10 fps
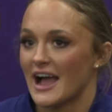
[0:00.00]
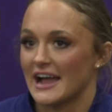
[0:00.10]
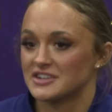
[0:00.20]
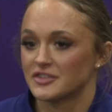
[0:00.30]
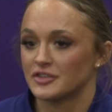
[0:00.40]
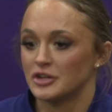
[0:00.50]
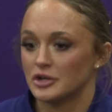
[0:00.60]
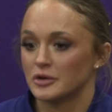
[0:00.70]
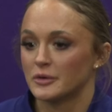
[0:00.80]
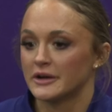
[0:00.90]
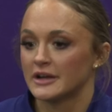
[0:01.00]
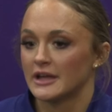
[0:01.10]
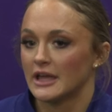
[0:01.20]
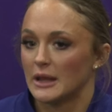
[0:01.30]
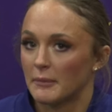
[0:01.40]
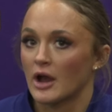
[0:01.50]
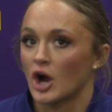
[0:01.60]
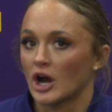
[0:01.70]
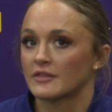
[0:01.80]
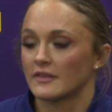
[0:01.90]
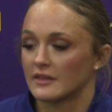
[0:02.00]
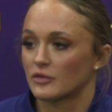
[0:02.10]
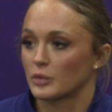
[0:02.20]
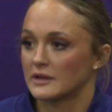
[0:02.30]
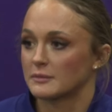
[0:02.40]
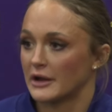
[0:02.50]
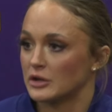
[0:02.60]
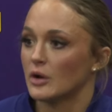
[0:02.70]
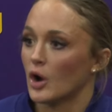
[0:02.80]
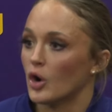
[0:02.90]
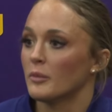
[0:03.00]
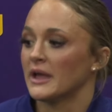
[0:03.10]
I just knew in my heart that this was my new home,